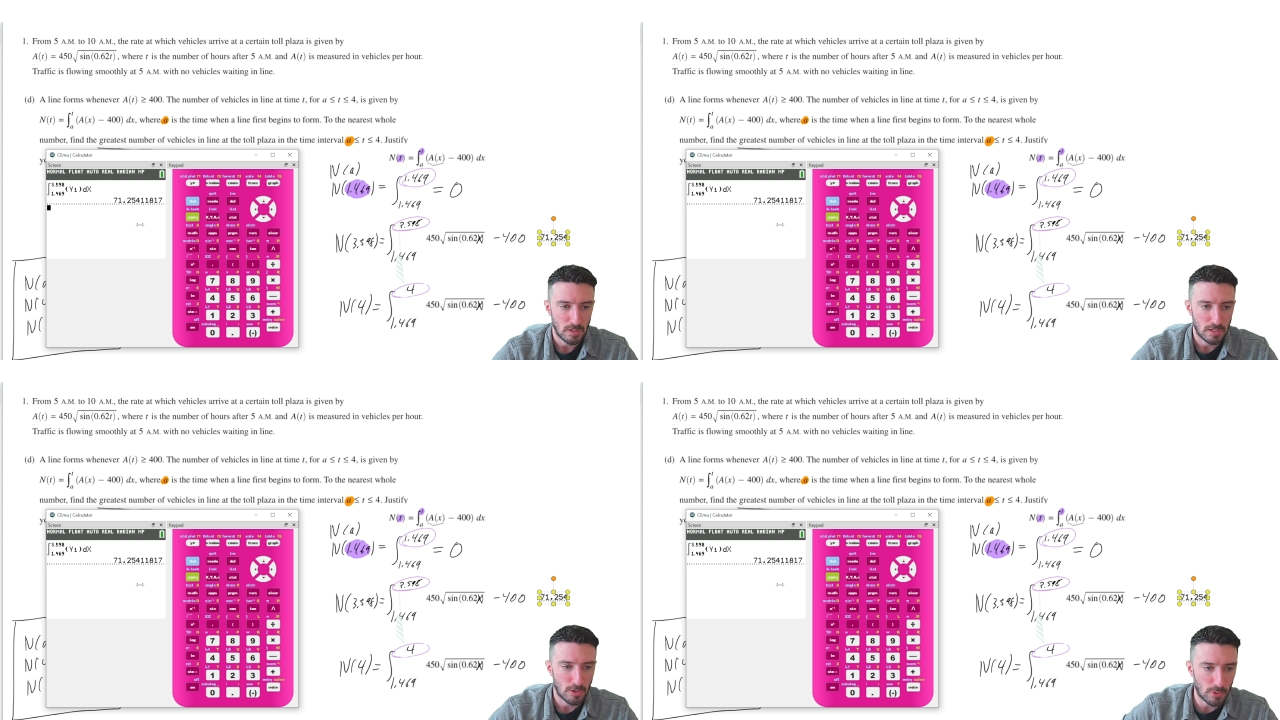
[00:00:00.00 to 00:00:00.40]

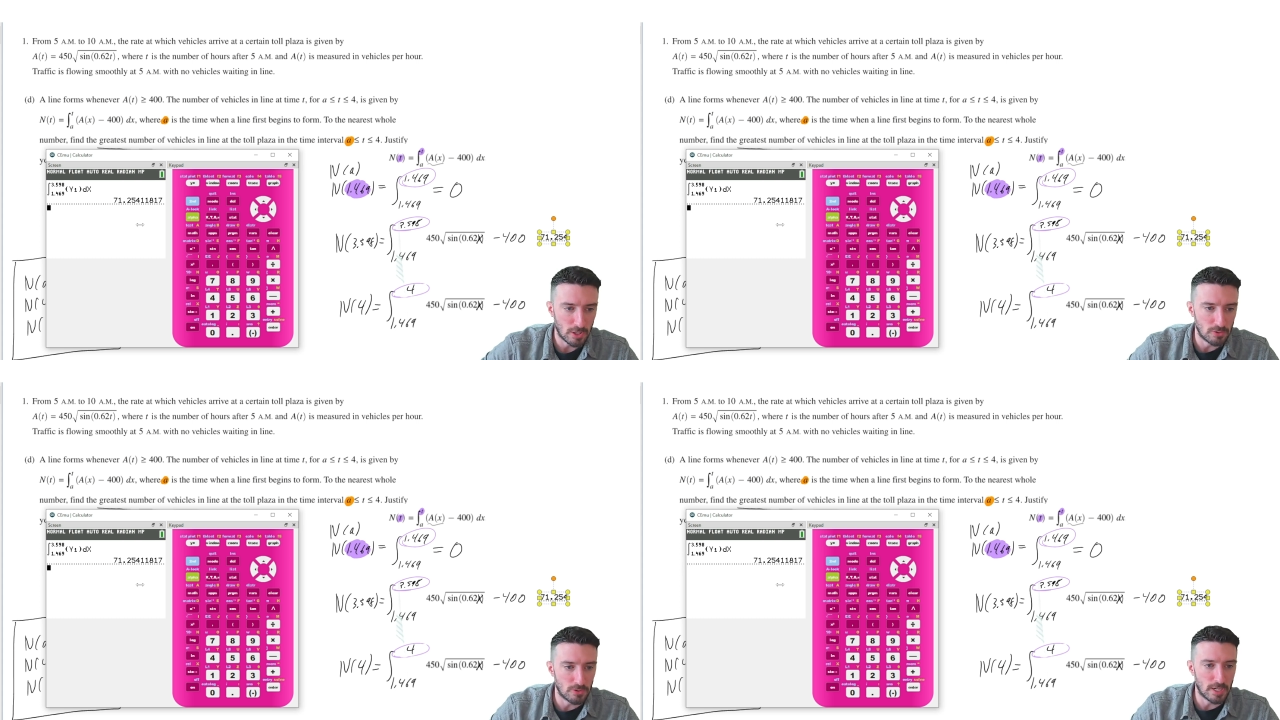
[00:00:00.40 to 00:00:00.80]
Now we got to
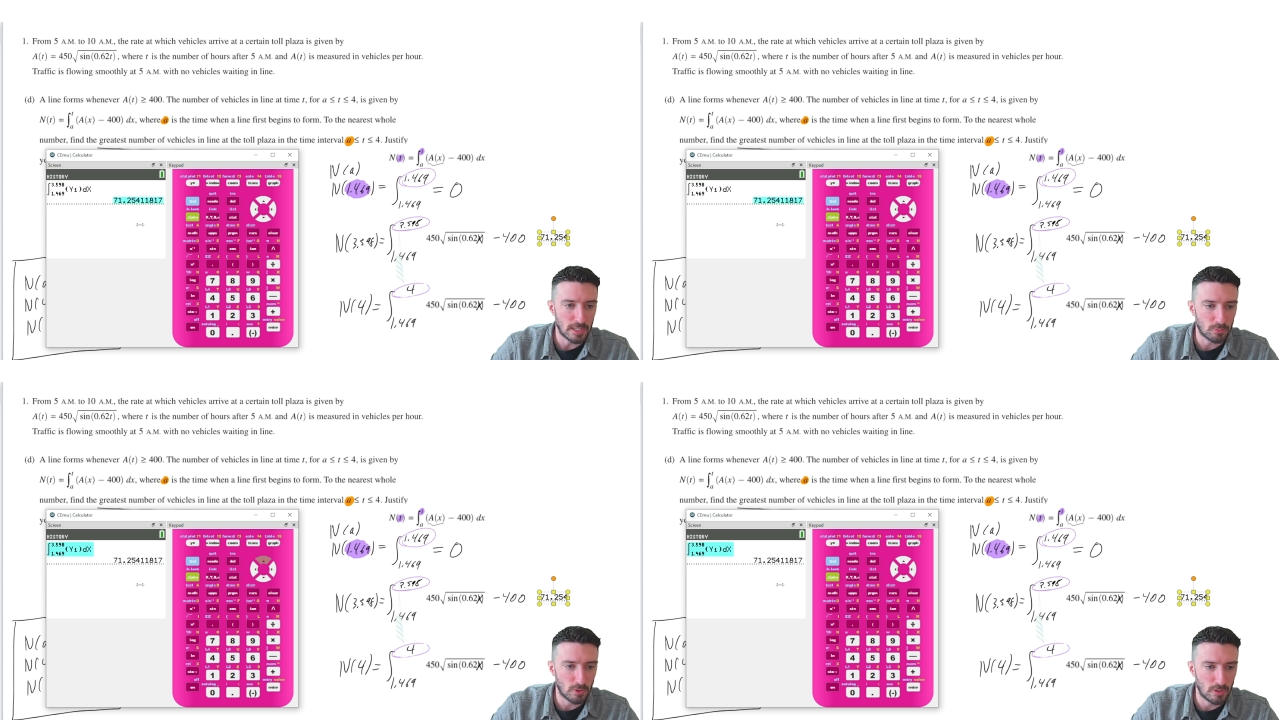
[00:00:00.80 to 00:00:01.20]
do the
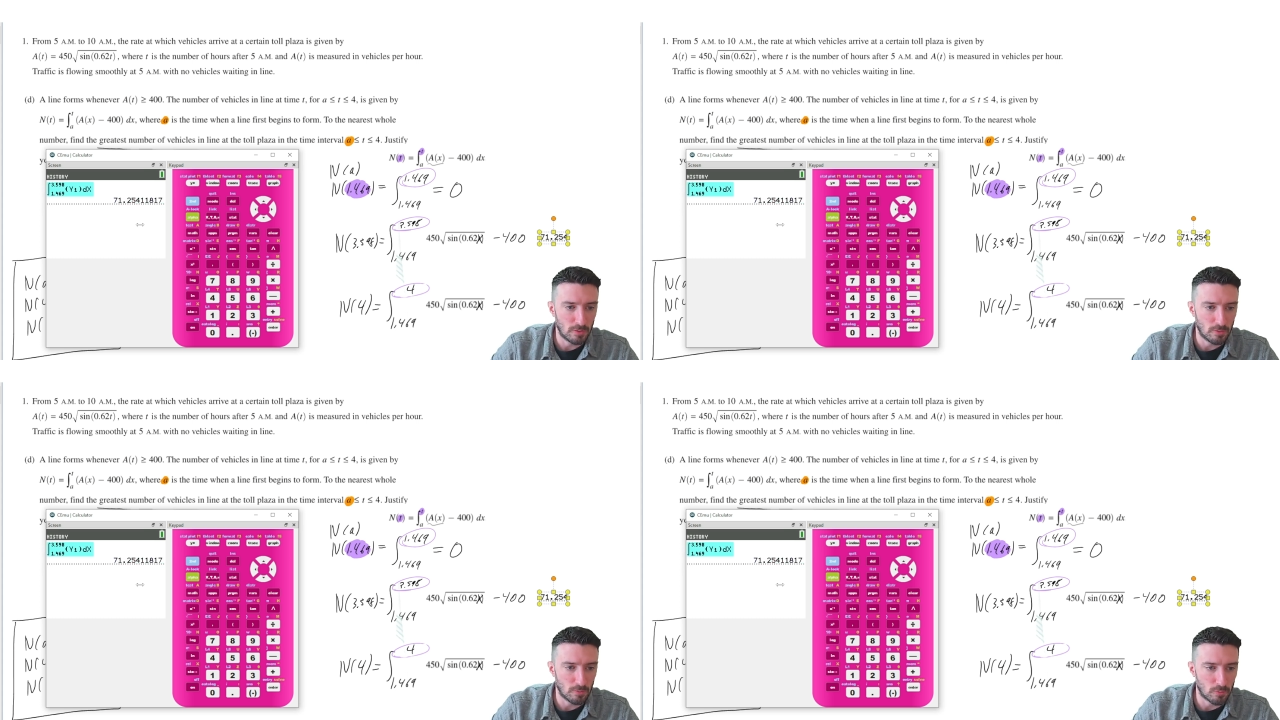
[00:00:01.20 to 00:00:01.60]
next one,
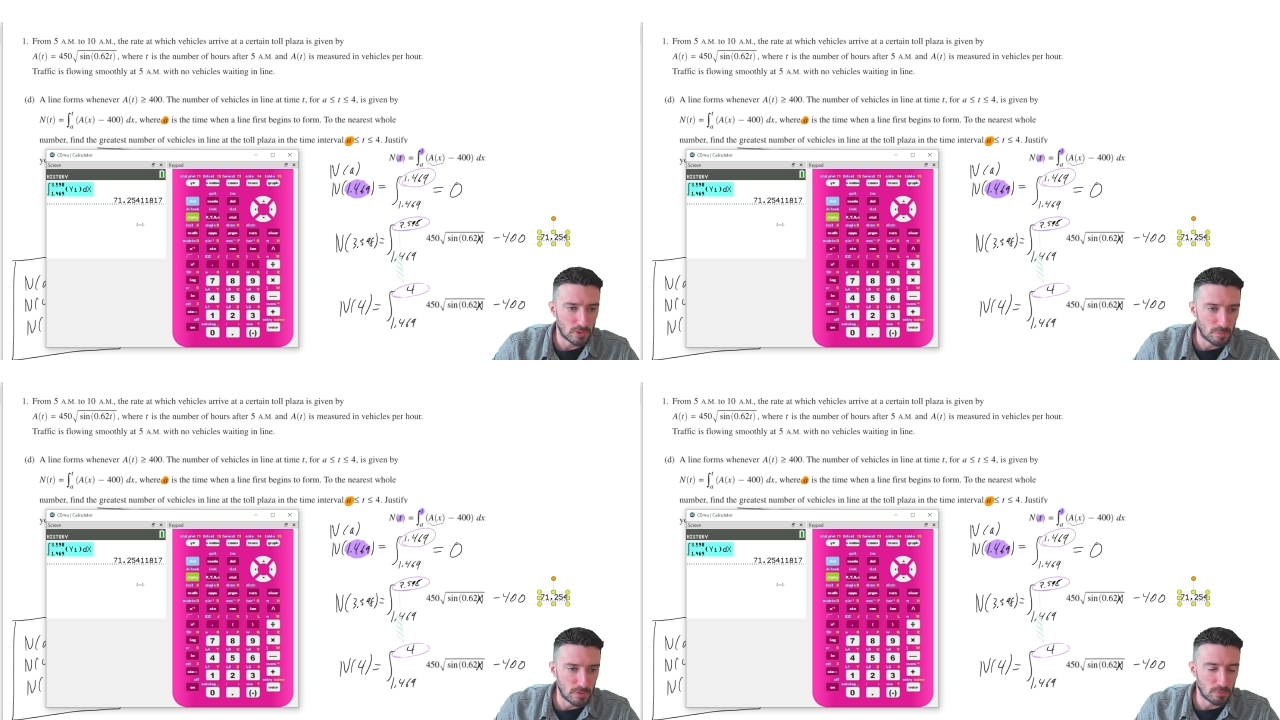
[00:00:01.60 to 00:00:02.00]

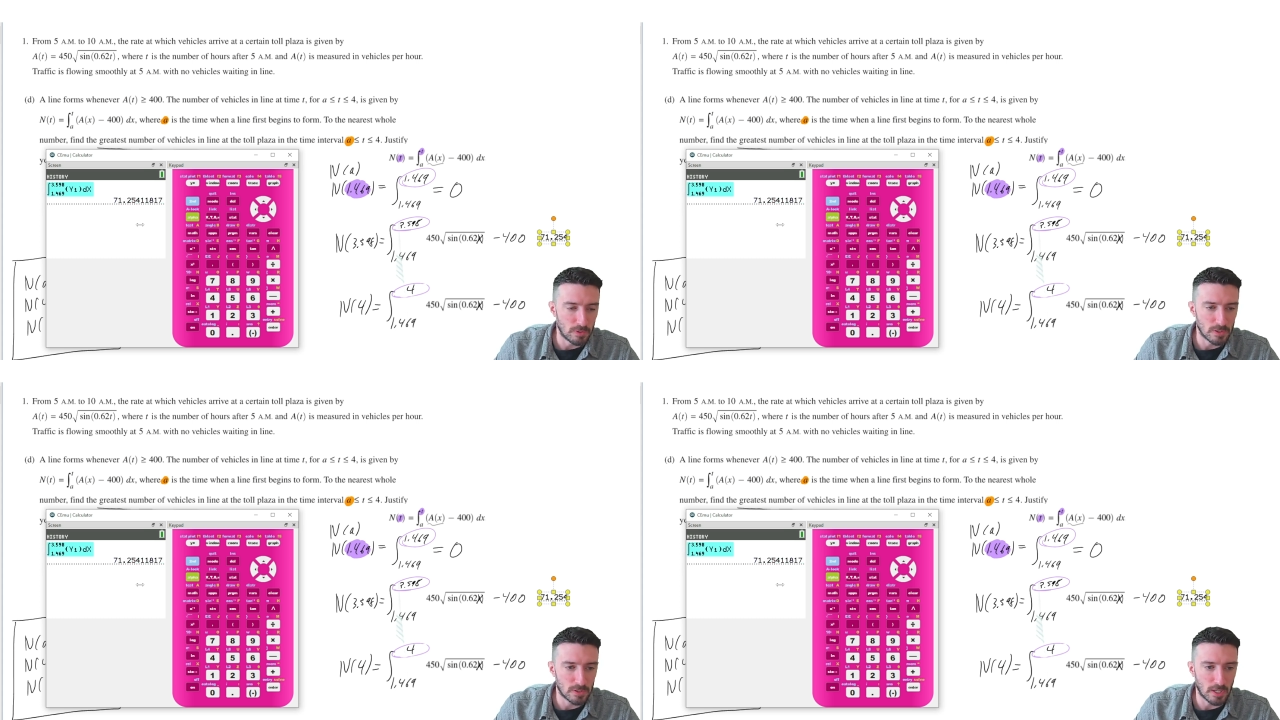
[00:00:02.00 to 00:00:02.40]
which means we
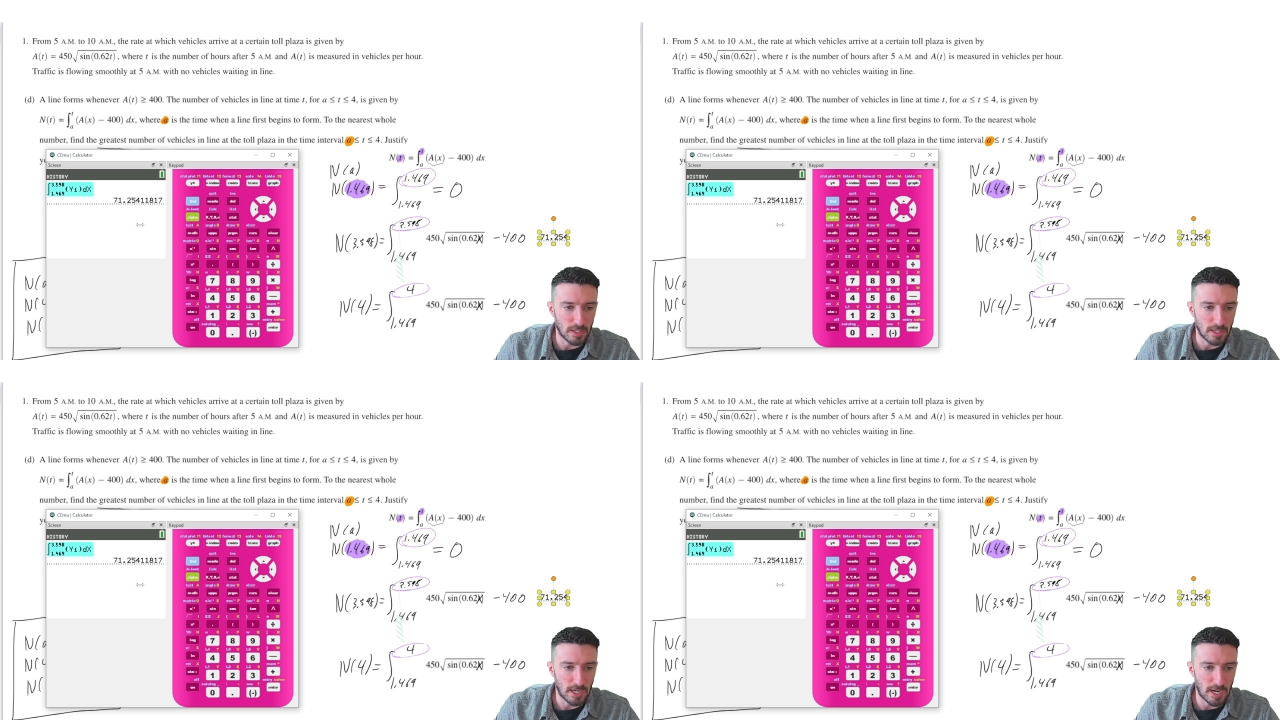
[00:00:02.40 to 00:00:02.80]
just got to
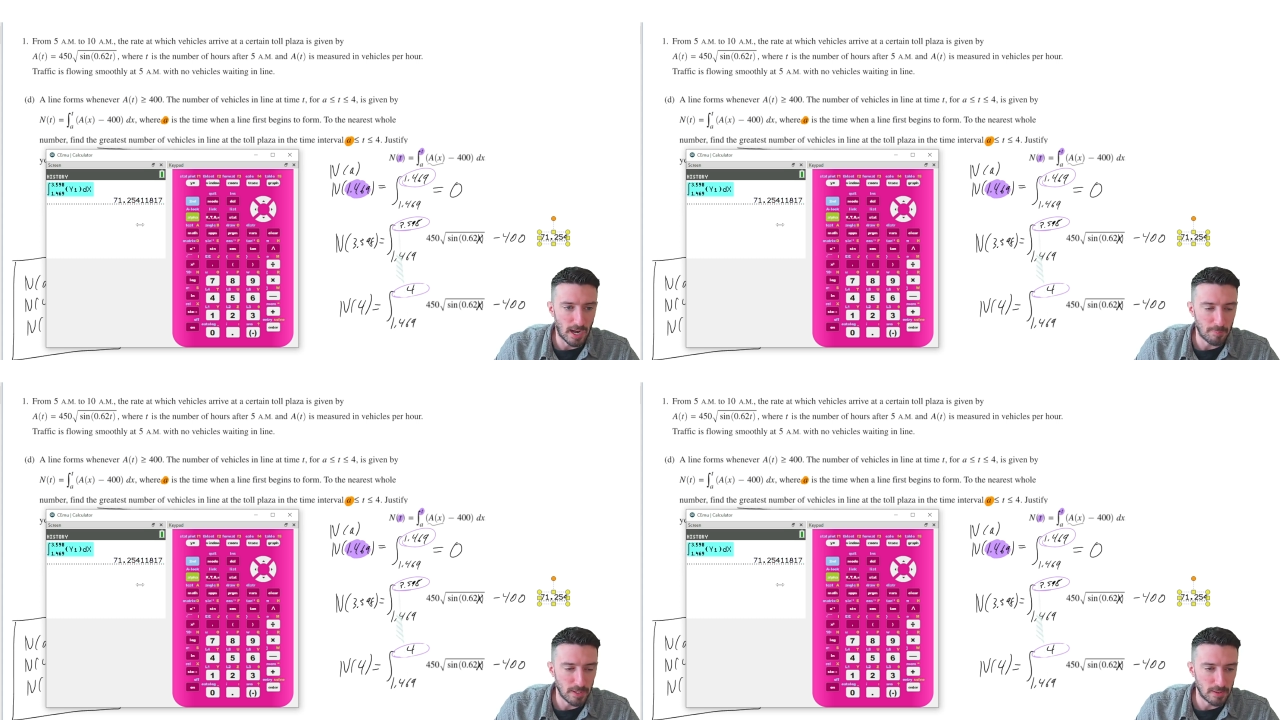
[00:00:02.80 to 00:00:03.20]

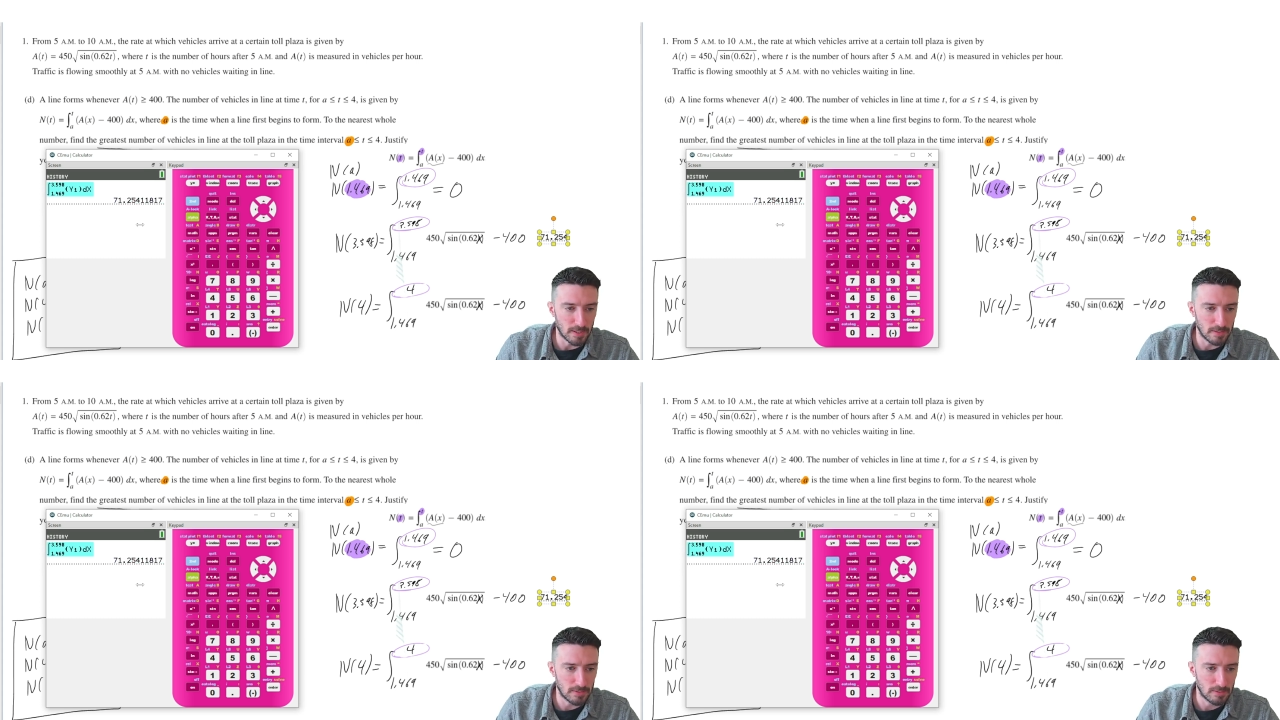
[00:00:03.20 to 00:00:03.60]
copy
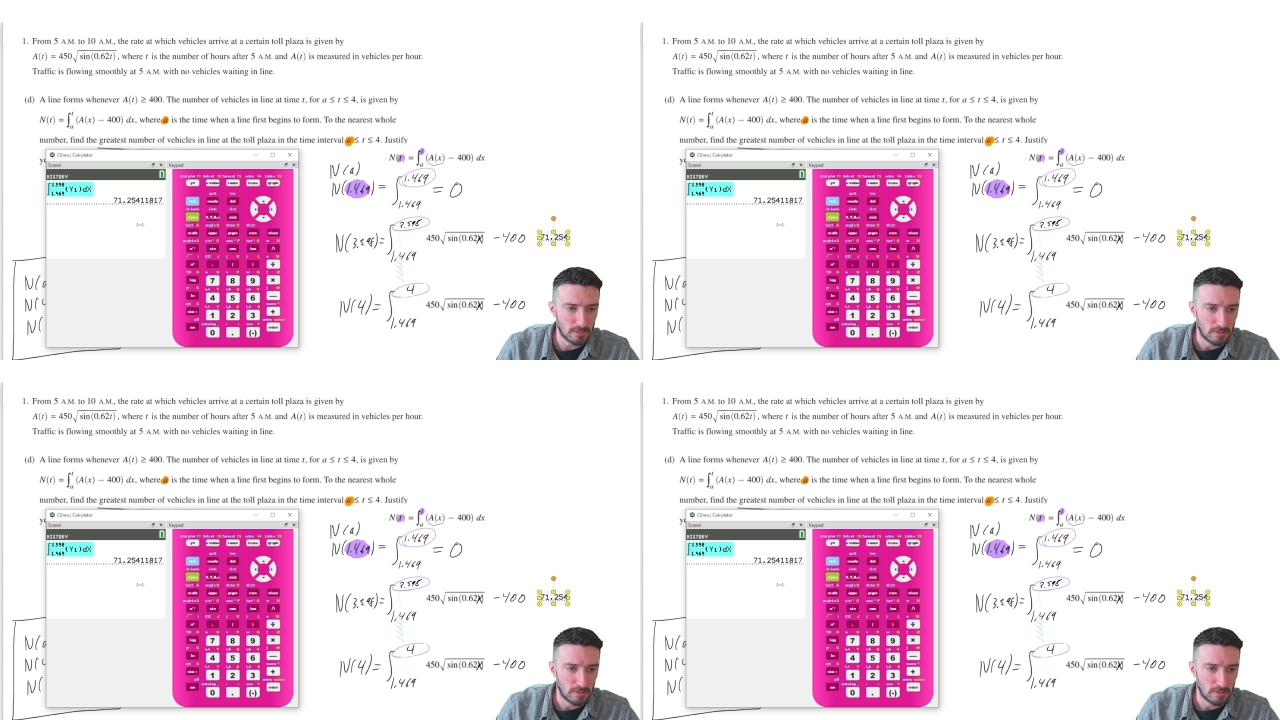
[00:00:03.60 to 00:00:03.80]
this.